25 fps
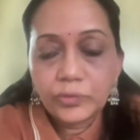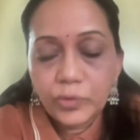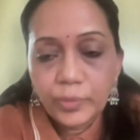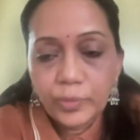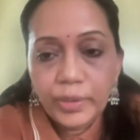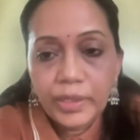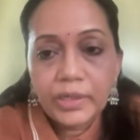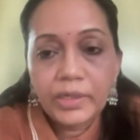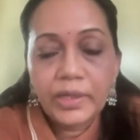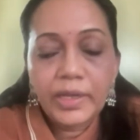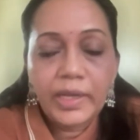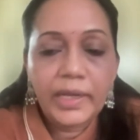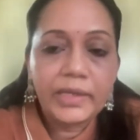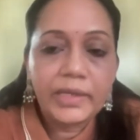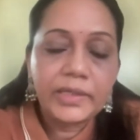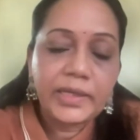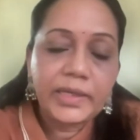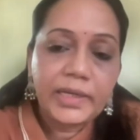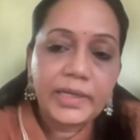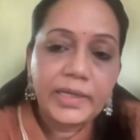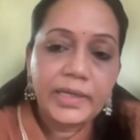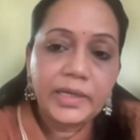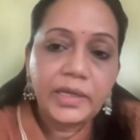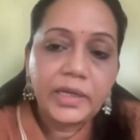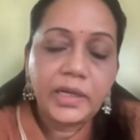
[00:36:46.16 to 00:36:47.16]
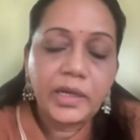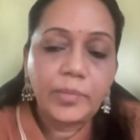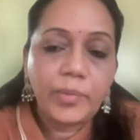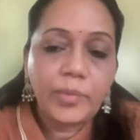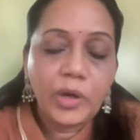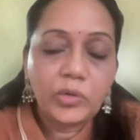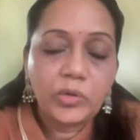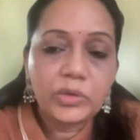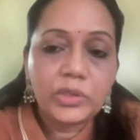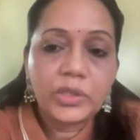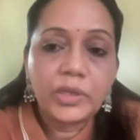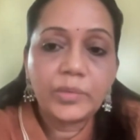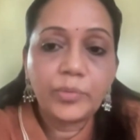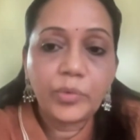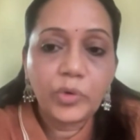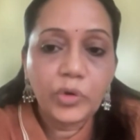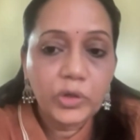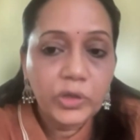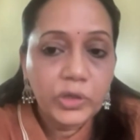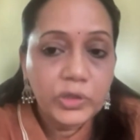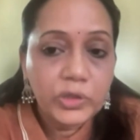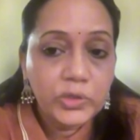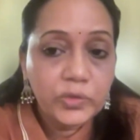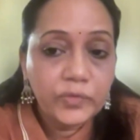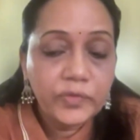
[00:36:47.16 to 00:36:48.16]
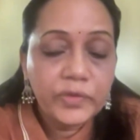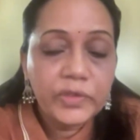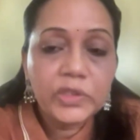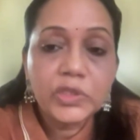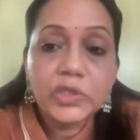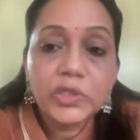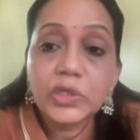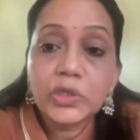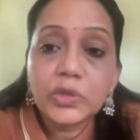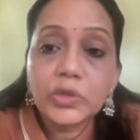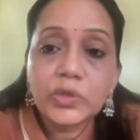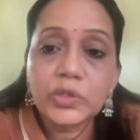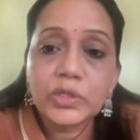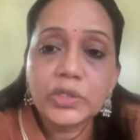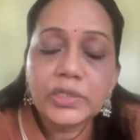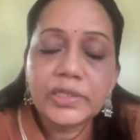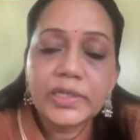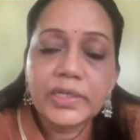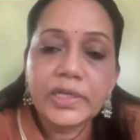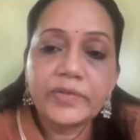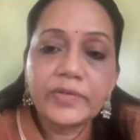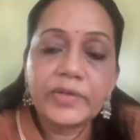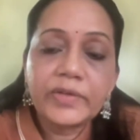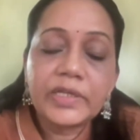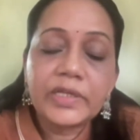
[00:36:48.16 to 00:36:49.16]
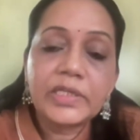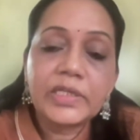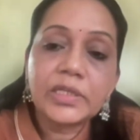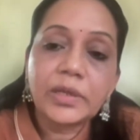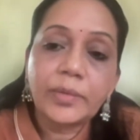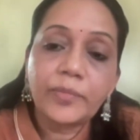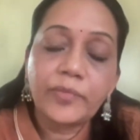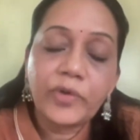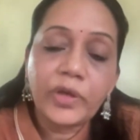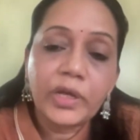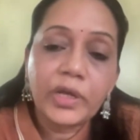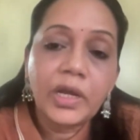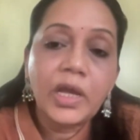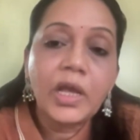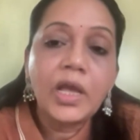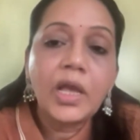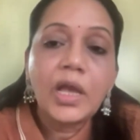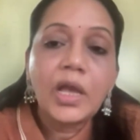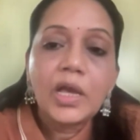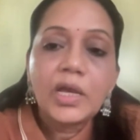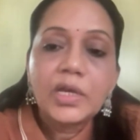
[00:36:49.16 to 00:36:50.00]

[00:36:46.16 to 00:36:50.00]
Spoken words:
woman and telling her about the importance of institutional delivery, somewhere